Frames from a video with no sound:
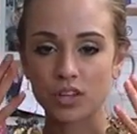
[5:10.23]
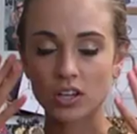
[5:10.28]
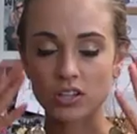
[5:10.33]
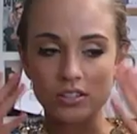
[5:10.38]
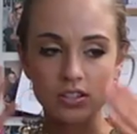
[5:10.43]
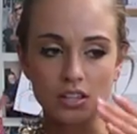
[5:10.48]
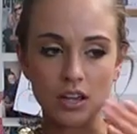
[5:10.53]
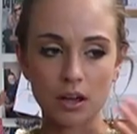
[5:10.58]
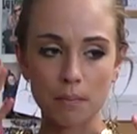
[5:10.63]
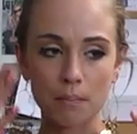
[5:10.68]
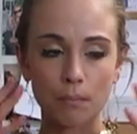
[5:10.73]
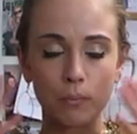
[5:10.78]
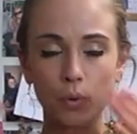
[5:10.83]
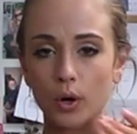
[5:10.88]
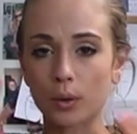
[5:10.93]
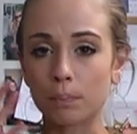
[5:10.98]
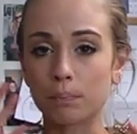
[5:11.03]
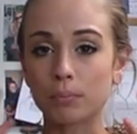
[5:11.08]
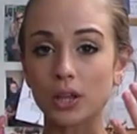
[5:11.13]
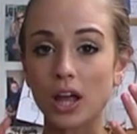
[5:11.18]
some
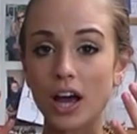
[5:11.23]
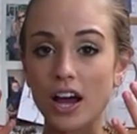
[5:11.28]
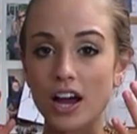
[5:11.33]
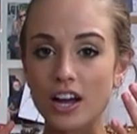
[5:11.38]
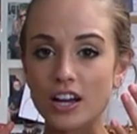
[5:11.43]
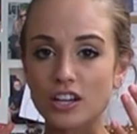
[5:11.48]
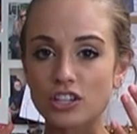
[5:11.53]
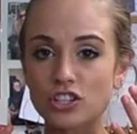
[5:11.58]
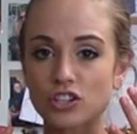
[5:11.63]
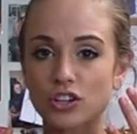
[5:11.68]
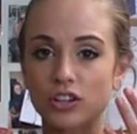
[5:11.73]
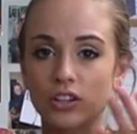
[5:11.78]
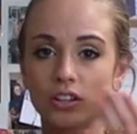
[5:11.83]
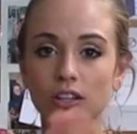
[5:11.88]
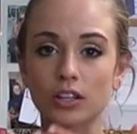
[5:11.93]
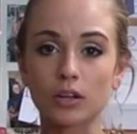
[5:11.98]
more blush or a